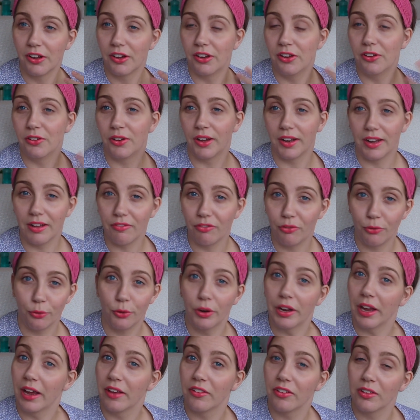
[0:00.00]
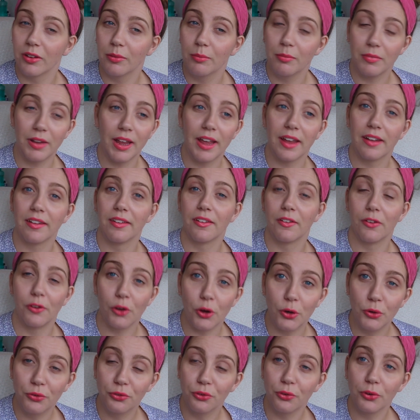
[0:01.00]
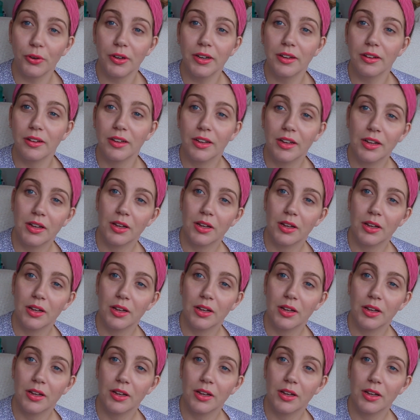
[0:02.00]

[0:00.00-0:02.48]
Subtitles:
you can have an orgasm, then go for it.